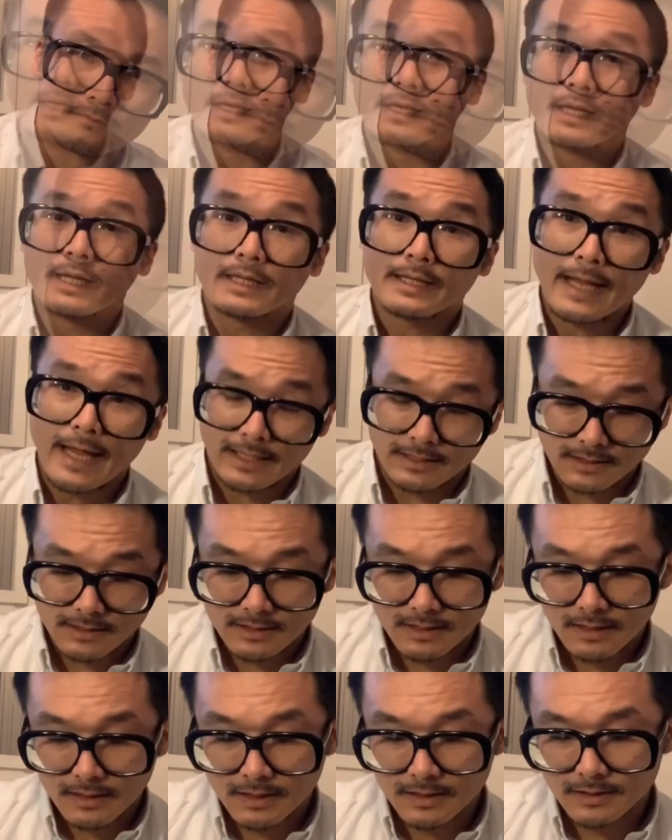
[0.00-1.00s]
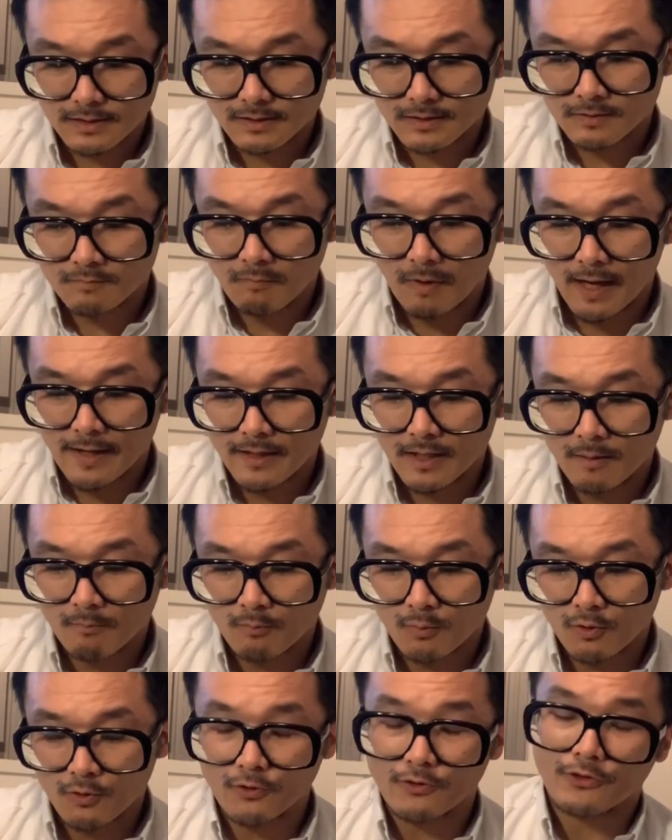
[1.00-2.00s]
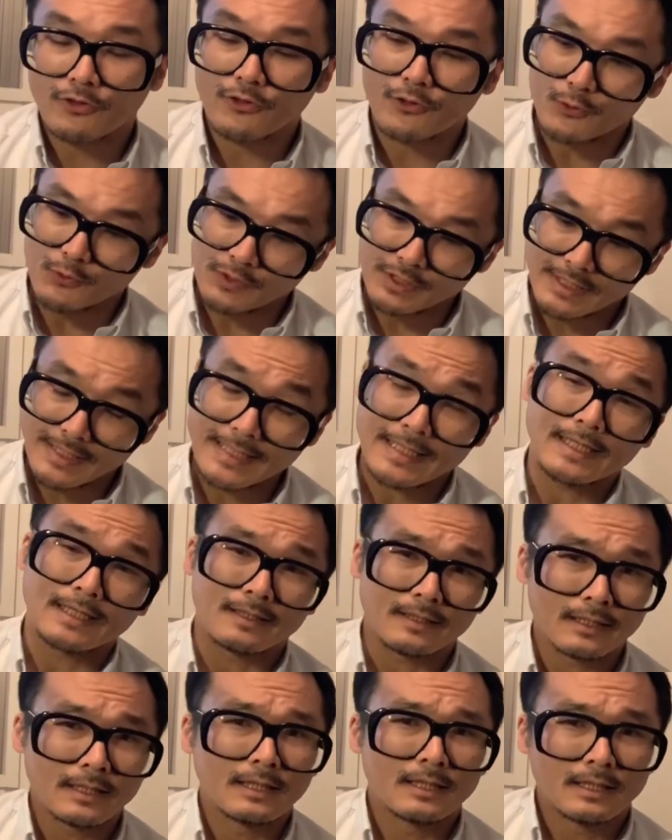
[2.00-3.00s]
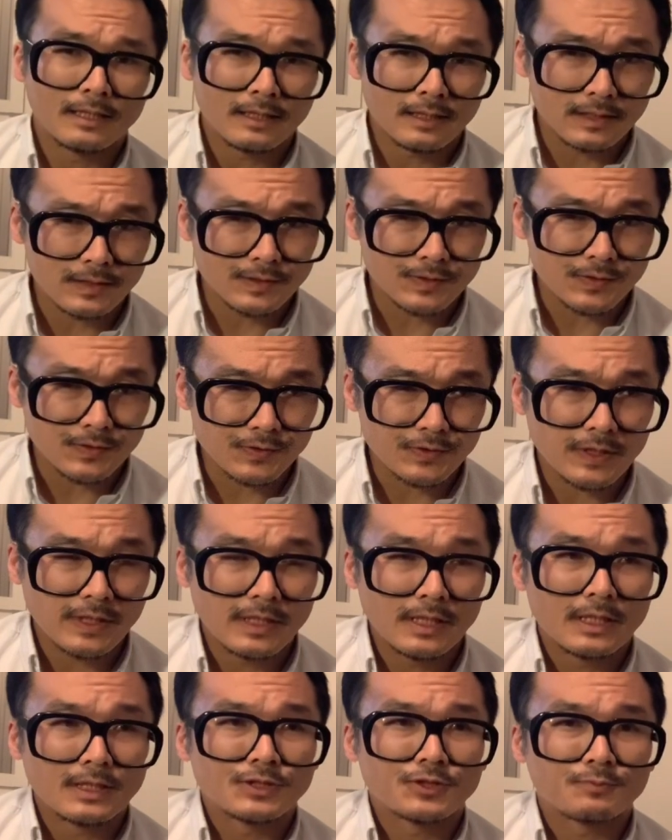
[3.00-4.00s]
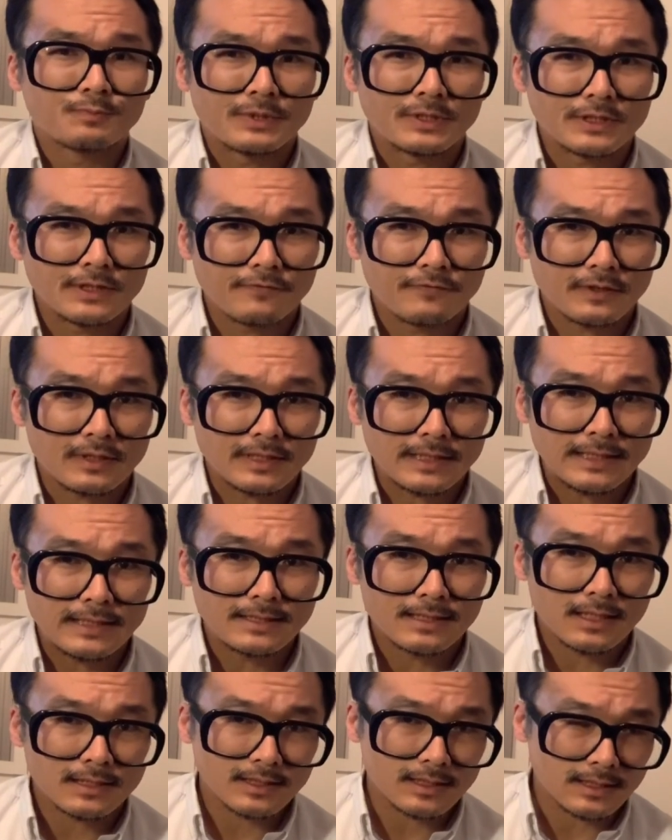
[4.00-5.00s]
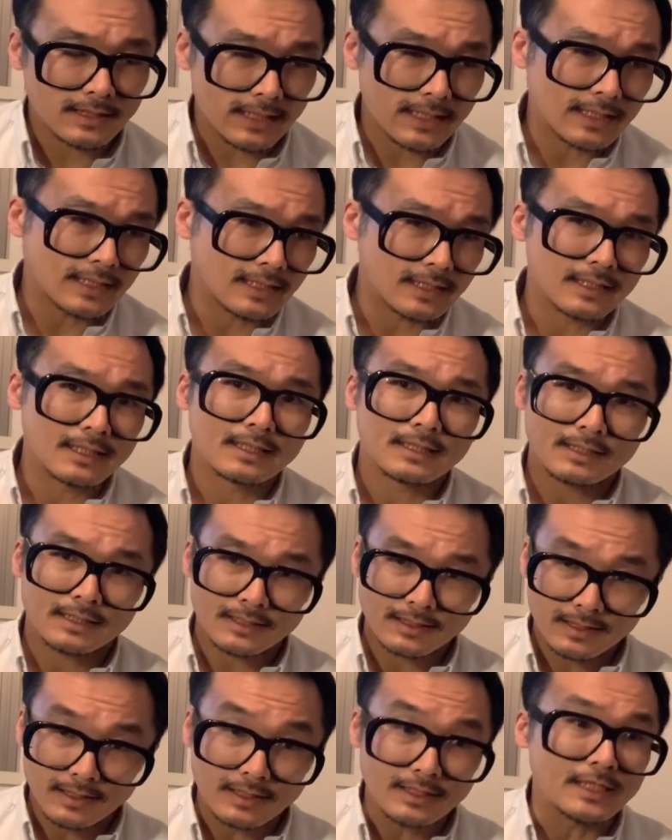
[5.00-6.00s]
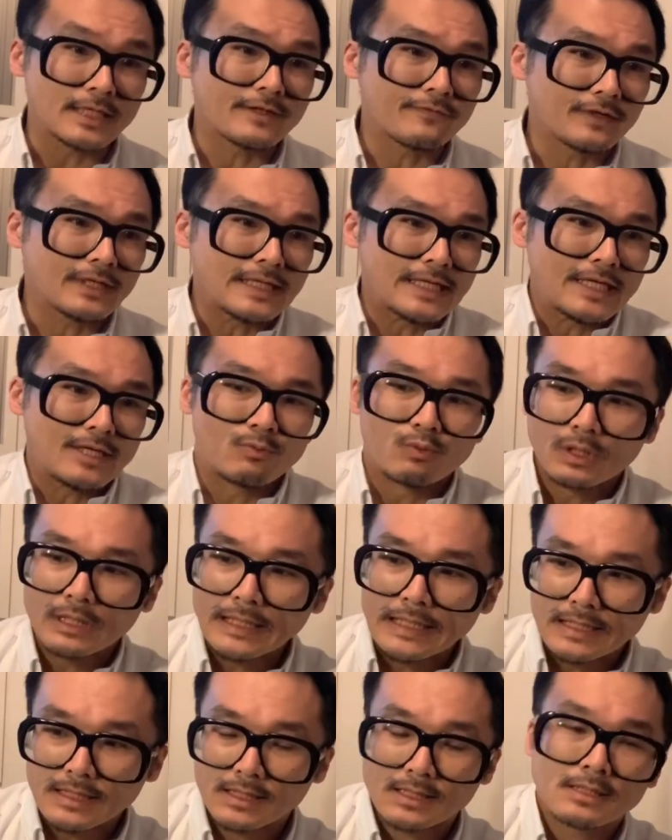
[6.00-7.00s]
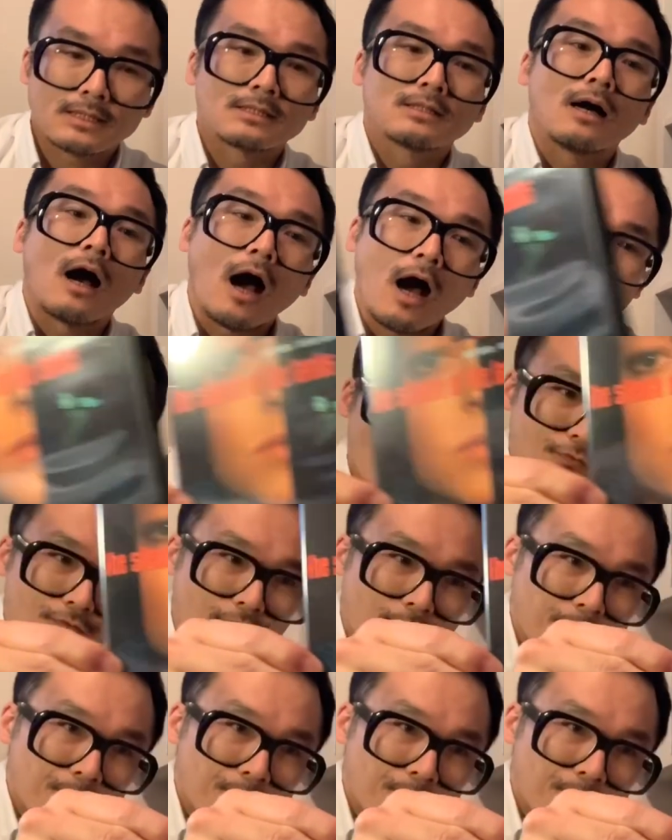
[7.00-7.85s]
Next, this is spine number 13. This is specifically designated as the DVD release of